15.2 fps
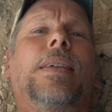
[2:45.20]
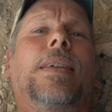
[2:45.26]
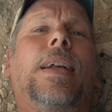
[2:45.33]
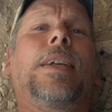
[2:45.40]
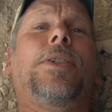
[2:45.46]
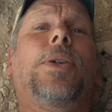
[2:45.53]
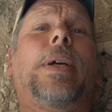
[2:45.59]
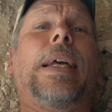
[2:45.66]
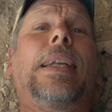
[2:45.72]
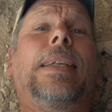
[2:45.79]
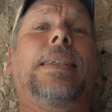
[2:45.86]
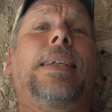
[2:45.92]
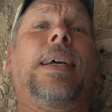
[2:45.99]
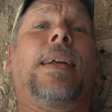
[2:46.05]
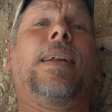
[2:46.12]
As you
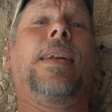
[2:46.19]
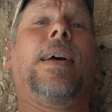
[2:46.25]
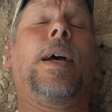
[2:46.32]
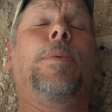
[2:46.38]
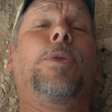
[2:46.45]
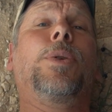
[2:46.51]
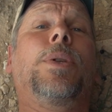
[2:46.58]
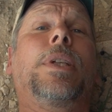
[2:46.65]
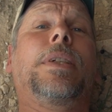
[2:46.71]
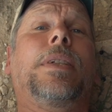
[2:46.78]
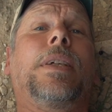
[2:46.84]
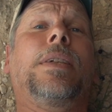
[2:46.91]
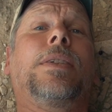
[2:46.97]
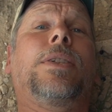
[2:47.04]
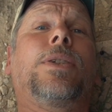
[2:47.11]
can tell, I'm doing this
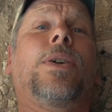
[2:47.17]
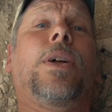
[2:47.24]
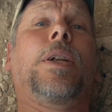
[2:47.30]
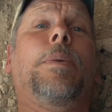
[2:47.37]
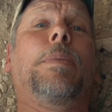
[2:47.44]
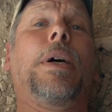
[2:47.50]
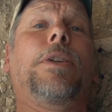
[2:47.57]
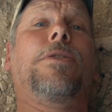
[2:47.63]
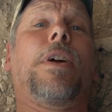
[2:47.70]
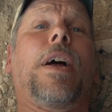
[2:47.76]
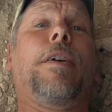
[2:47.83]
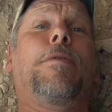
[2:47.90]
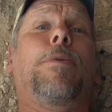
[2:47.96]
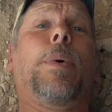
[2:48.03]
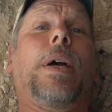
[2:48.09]
install in my
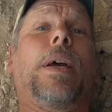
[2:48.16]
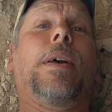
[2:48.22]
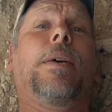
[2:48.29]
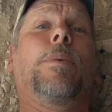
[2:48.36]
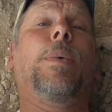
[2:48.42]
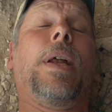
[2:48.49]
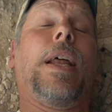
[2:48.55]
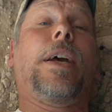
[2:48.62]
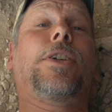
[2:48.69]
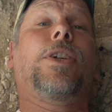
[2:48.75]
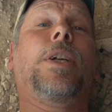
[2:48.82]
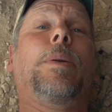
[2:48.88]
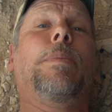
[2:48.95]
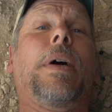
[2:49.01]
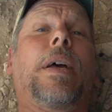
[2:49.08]
driveway, well
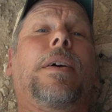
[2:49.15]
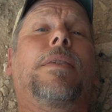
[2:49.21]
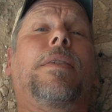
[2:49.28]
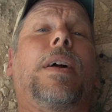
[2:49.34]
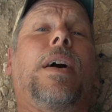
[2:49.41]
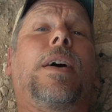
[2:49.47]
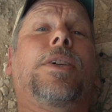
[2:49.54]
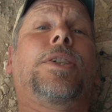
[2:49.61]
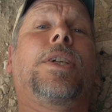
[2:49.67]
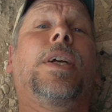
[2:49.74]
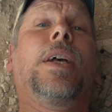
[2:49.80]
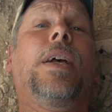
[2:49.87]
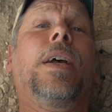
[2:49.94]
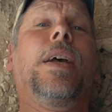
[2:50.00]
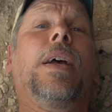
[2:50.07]
actually in my garage.
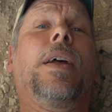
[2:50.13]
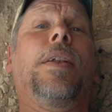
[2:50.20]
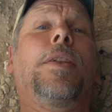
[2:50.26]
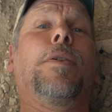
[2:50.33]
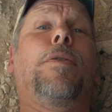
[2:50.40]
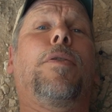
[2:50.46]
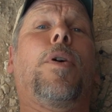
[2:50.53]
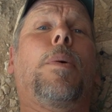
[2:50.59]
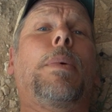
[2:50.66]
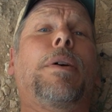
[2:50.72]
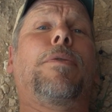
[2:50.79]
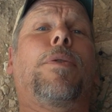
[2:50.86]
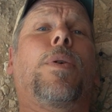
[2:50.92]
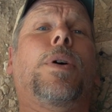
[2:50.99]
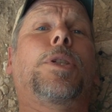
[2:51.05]
The
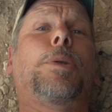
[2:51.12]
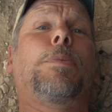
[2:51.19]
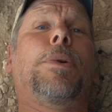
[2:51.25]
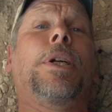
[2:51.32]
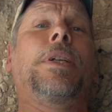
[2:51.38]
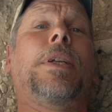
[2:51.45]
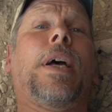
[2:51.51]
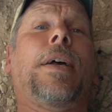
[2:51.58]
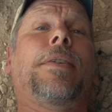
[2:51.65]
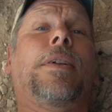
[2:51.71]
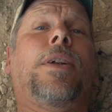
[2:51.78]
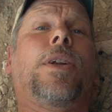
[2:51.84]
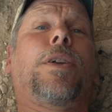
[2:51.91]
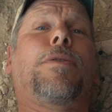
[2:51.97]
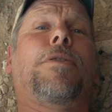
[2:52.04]
4x4 Sprinter has
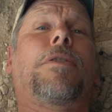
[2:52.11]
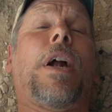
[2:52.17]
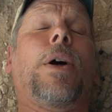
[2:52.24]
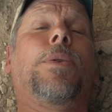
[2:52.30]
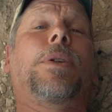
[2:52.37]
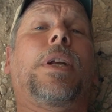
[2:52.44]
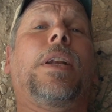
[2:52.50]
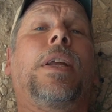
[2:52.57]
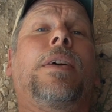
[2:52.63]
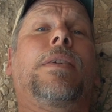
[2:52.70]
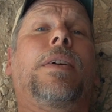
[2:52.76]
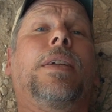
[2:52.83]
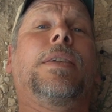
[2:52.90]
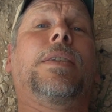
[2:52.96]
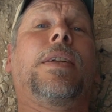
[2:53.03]
a lot of ground
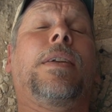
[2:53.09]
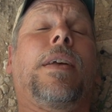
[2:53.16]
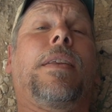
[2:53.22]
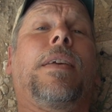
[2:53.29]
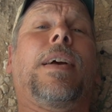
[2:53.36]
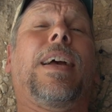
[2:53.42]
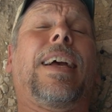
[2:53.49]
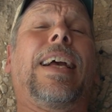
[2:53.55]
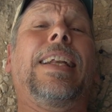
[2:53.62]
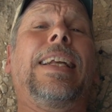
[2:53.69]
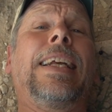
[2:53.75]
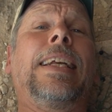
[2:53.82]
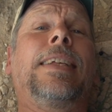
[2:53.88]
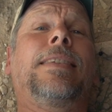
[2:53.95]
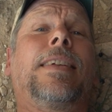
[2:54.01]
clearance and I think I can
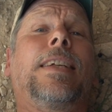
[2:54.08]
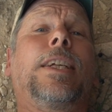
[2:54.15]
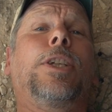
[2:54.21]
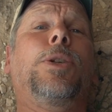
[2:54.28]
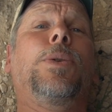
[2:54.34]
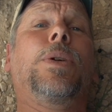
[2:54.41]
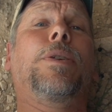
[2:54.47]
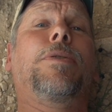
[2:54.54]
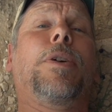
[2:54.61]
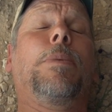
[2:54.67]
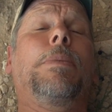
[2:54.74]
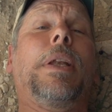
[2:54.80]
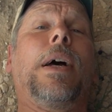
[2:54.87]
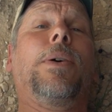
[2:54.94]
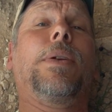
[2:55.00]
easily do it
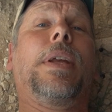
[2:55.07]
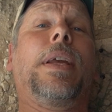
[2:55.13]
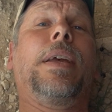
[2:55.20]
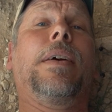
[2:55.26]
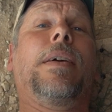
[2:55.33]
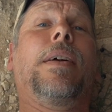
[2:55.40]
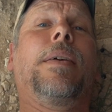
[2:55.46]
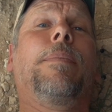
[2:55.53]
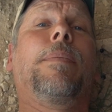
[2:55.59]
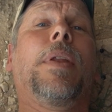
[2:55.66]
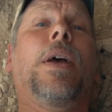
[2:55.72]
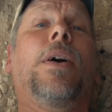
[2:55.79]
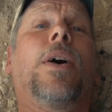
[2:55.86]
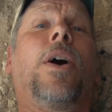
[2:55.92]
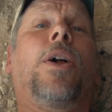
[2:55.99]
from down here.
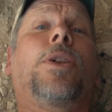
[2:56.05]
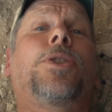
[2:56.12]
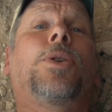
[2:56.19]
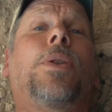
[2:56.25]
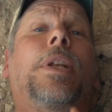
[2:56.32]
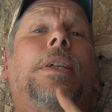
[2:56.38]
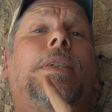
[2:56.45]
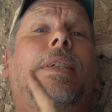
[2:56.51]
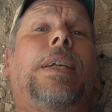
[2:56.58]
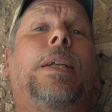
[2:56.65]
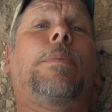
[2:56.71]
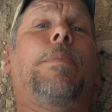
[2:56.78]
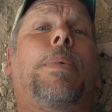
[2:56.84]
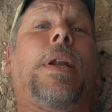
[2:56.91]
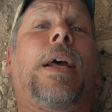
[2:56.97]
Also, this
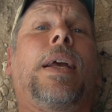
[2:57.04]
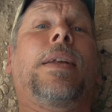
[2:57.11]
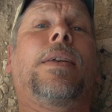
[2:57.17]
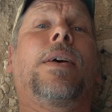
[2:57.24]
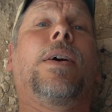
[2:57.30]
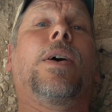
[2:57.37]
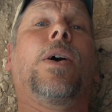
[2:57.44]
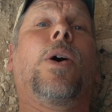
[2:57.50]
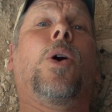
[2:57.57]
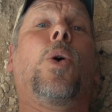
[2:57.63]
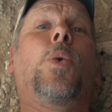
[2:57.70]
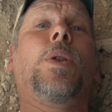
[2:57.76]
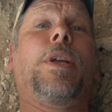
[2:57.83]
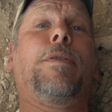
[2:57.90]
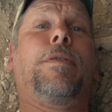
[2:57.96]
skid plate
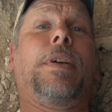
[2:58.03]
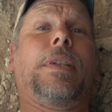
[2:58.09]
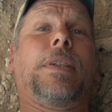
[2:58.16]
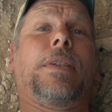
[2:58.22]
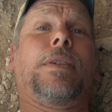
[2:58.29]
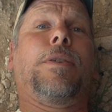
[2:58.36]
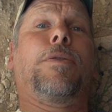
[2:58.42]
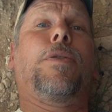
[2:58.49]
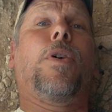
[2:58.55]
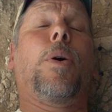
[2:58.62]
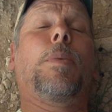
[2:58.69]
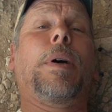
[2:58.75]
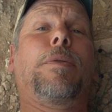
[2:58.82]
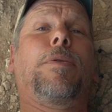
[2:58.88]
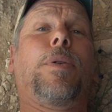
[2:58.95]
only fits the
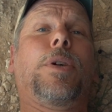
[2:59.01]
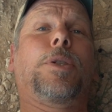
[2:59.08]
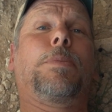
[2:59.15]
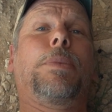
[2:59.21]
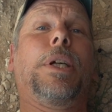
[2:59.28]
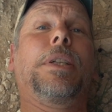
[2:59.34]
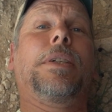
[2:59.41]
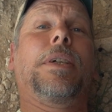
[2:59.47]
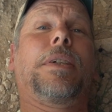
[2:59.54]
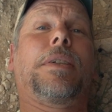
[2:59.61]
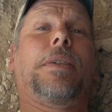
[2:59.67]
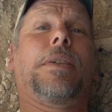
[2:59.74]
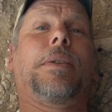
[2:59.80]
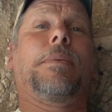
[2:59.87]
4x4 Sprinters.